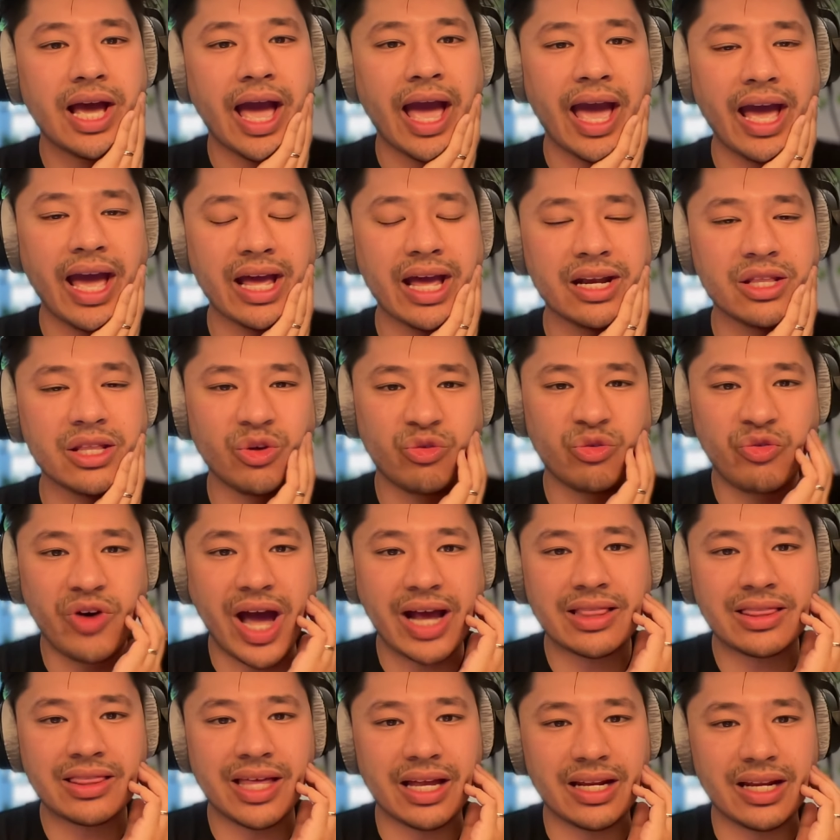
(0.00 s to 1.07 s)
And the
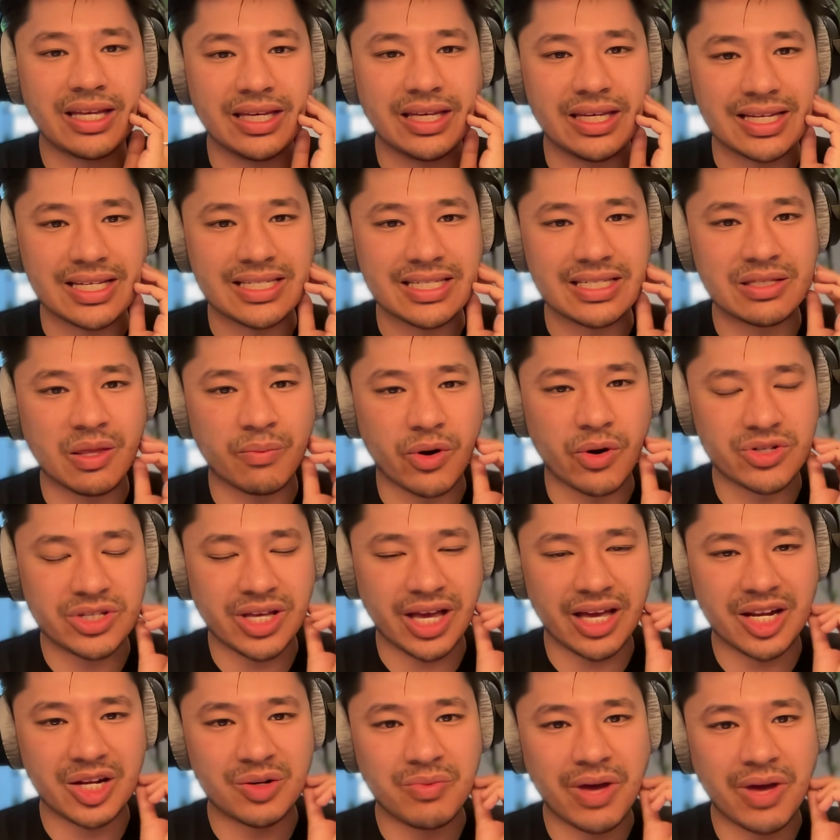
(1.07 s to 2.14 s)
fact that he is the most
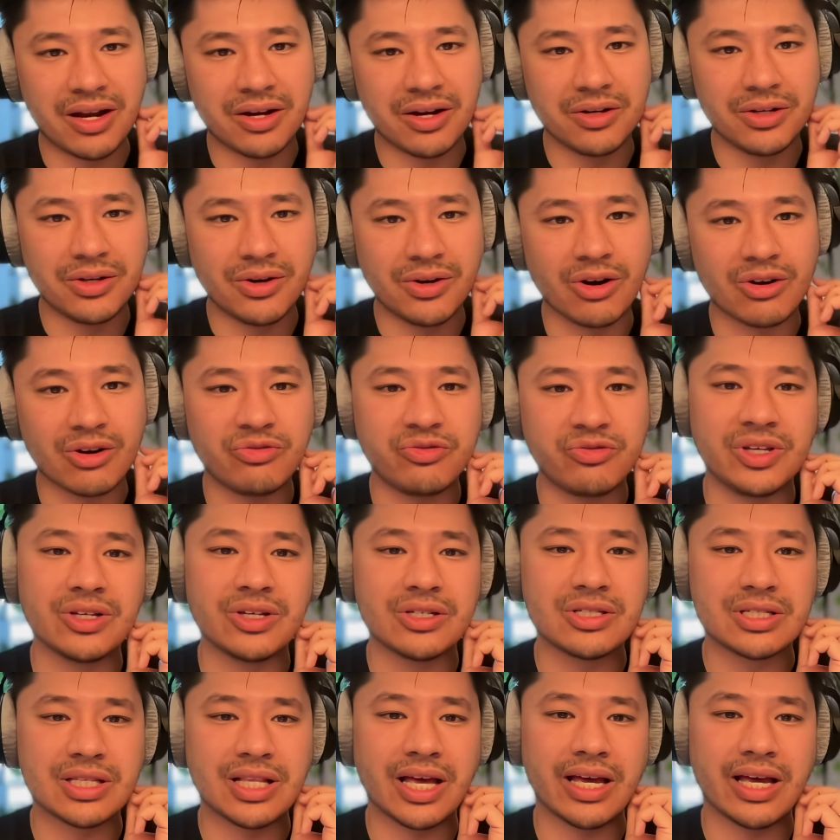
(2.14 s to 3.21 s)
hated man in New York
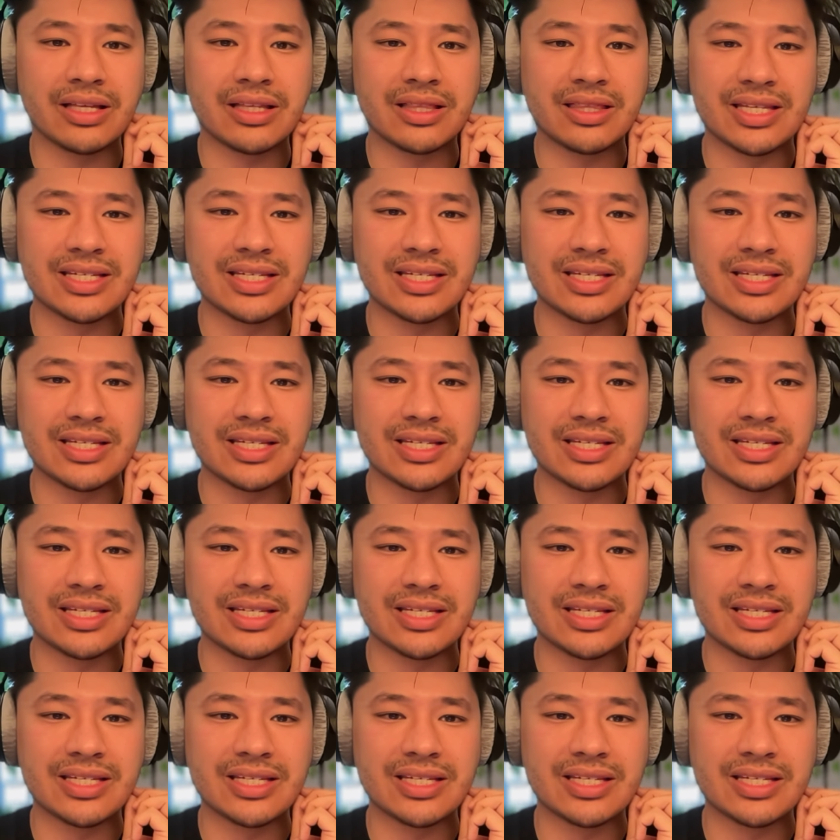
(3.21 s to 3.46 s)
feels like